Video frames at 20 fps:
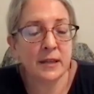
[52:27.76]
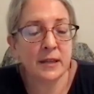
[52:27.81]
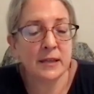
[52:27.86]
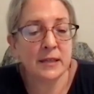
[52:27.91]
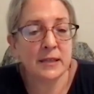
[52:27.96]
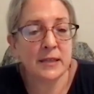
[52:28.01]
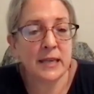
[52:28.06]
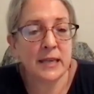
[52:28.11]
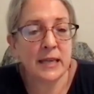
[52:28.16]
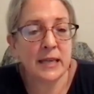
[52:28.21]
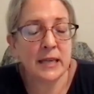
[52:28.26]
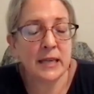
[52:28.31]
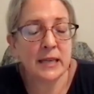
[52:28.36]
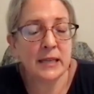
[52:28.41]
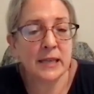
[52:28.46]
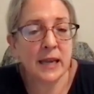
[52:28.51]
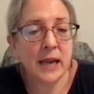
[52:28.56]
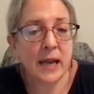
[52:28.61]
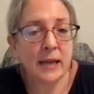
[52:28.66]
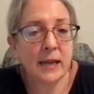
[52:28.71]
taking
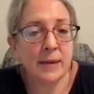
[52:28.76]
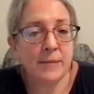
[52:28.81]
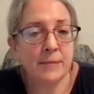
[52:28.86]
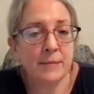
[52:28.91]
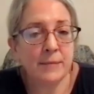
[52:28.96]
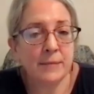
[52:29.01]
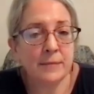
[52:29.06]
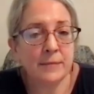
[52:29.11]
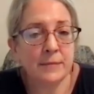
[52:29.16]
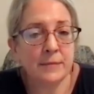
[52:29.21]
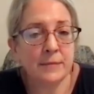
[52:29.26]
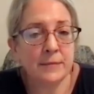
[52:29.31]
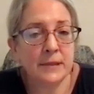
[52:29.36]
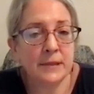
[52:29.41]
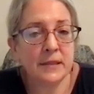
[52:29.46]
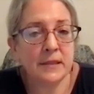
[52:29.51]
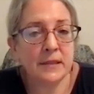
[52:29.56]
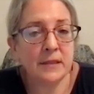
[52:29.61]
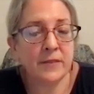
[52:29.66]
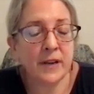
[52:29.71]
time
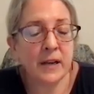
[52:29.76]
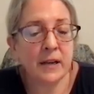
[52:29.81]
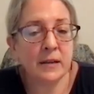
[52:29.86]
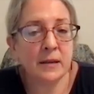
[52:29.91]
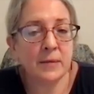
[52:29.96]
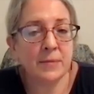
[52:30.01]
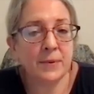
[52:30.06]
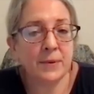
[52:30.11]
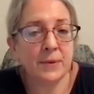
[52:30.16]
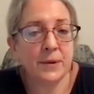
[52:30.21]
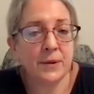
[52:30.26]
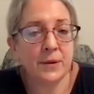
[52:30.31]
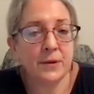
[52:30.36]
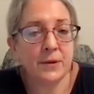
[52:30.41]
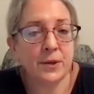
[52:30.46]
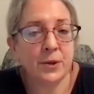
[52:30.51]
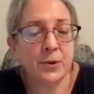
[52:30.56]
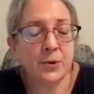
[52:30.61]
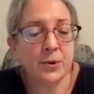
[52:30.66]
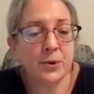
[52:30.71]
to develop
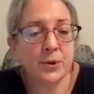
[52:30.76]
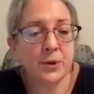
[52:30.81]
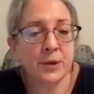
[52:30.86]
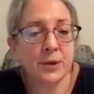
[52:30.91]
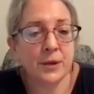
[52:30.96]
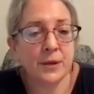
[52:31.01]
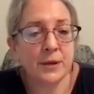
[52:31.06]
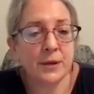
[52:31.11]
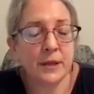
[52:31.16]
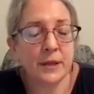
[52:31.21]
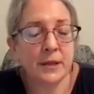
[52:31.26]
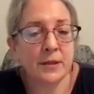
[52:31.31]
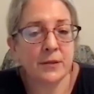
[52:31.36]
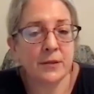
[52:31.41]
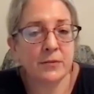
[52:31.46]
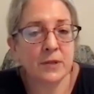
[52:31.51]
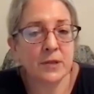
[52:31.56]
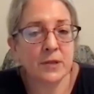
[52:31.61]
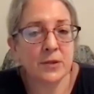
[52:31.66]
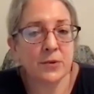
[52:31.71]
your inner
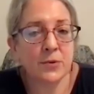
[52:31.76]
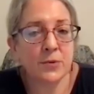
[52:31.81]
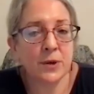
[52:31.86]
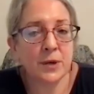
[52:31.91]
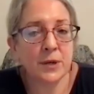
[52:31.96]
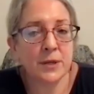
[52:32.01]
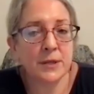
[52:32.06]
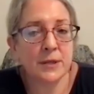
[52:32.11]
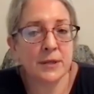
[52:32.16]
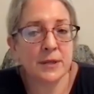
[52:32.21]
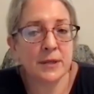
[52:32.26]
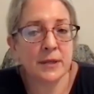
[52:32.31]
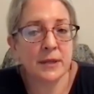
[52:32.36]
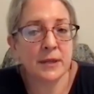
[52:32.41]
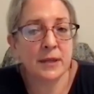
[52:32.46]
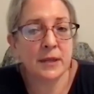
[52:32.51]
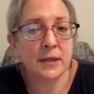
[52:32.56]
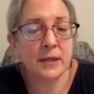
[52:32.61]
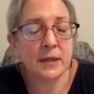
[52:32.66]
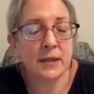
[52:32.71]
resource,
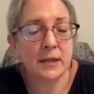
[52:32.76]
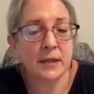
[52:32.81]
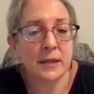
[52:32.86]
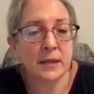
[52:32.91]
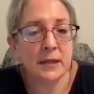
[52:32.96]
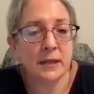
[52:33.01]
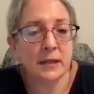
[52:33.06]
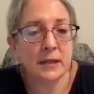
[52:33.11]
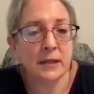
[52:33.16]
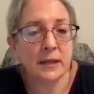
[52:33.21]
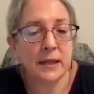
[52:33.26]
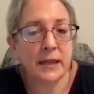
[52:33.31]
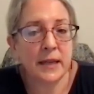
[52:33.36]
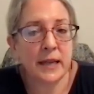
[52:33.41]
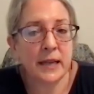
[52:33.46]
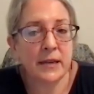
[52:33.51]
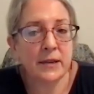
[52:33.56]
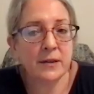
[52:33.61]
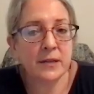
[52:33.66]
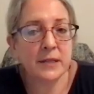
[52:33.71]
an
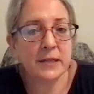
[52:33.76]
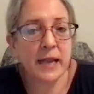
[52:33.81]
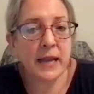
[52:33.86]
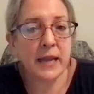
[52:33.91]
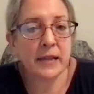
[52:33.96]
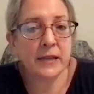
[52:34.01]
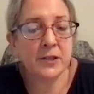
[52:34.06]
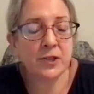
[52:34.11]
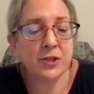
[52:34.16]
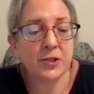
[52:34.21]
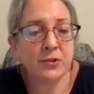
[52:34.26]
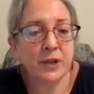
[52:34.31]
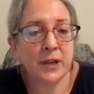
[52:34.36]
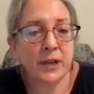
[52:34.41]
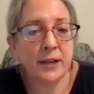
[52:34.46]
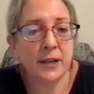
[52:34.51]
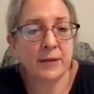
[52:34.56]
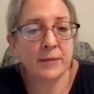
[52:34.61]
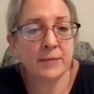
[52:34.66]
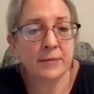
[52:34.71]
inner
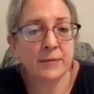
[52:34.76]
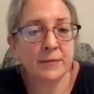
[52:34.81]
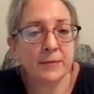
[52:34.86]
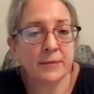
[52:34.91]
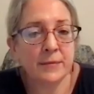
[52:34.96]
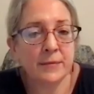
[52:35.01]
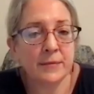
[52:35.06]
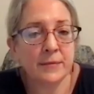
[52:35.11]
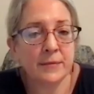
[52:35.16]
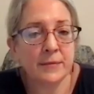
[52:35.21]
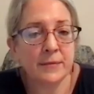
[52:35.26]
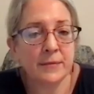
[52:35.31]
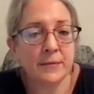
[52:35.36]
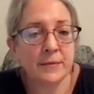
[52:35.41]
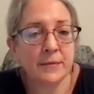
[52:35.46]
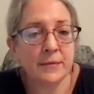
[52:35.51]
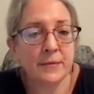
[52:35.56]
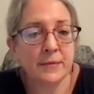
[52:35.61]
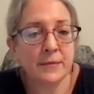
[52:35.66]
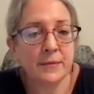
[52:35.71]
sanctuary
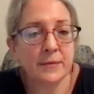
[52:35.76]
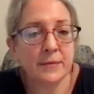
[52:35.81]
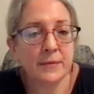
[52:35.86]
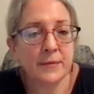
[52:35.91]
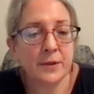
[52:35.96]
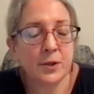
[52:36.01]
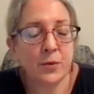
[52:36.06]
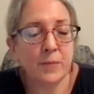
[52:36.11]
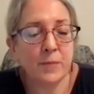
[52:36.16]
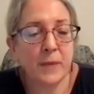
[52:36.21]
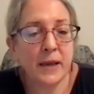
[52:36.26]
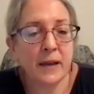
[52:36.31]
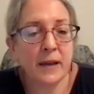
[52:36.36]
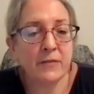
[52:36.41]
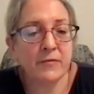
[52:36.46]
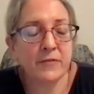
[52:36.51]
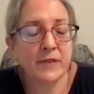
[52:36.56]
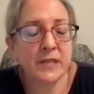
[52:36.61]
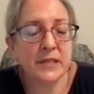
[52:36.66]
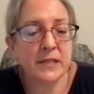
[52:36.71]
you may have
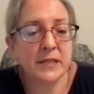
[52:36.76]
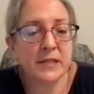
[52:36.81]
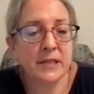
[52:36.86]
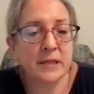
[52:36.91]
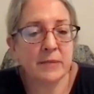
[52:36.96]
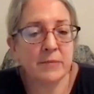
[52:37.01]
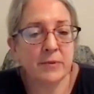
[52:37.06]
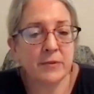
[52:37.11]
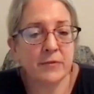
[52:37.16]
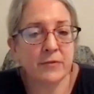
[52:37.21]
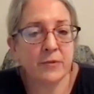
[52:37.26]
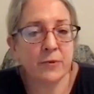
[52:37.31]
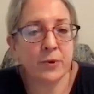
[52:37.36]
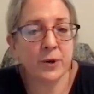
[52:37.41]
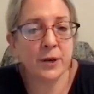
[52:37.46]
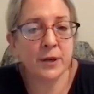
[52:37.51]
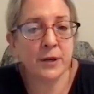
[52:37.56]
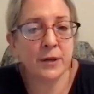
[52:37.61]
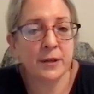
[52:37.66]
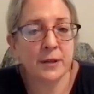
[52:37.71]
visited
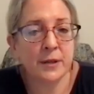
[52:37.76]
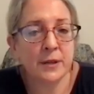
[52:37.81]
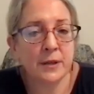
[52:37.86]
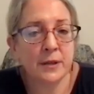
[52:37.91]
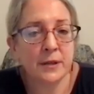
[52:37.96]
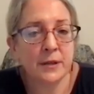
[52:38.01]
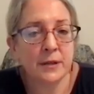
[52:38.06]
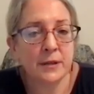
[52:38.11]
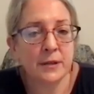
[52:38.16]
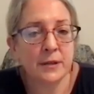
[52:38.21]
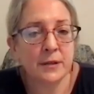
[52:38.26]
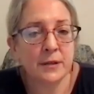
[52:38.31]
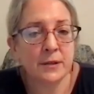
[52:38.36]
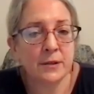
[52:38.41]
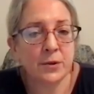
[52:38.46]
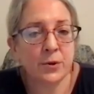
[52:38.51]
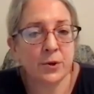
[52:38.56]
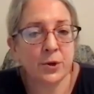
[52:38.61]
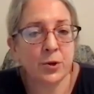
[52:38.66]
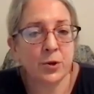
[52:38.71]
before,
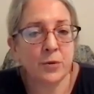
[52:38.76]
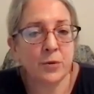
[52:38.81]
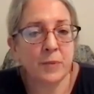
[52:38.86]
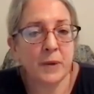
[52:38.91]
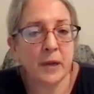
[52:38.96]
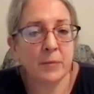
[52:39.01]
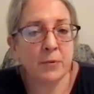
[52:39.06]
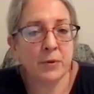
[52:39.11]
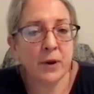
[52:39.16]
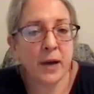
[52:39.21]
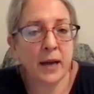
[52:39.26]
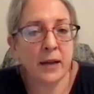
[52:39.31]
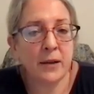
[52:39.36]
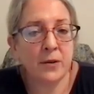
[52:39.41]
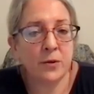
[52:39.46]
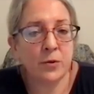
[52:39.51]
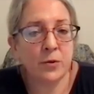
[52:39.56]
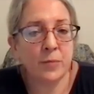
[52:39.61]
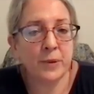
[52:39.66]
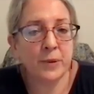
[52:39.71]
or it could be a brand
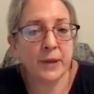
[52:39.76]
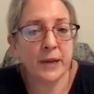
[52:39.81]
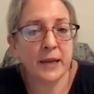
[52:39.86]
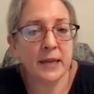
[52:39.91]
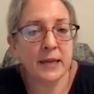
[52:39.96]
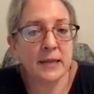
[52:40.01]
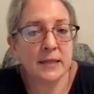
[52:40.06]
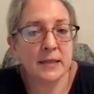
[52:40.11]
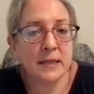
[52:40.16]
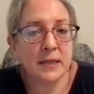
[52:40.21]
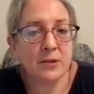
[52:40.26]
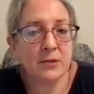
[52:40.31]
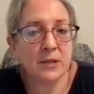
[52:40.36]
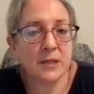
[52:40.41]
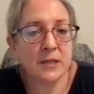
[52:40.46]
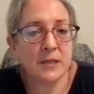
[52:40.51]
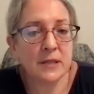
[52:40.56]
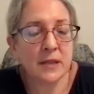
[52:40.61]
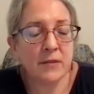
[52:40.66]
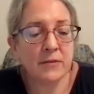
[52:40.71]
new place that you're
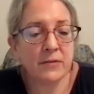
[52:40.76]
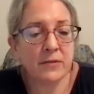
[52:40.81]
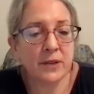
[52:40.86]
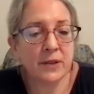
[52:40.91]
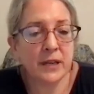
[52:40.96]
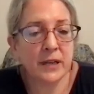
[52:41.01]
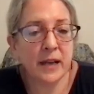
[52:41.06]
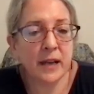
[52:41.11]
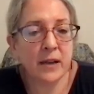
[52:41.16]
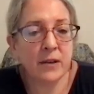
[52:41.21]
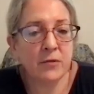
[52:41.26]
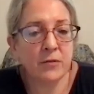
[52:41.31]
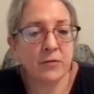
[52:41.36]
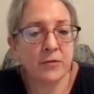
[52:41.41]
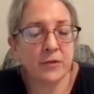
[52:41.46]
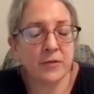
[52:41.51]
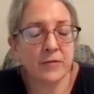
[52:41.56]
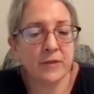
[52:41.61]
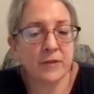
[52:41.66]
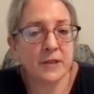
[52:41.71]
discovering now for
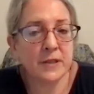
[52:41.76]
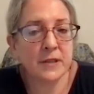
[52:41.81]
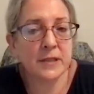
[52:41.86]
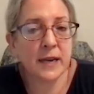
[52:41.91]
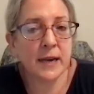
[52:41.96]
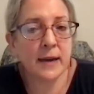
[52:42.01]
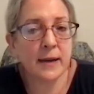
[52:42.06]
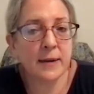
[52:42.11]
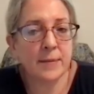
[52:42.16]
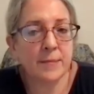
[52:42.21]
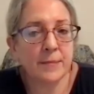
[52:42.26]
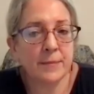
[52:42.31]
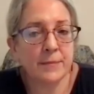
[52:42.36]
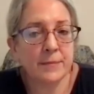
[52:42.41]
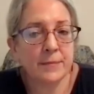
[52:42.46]
the first time.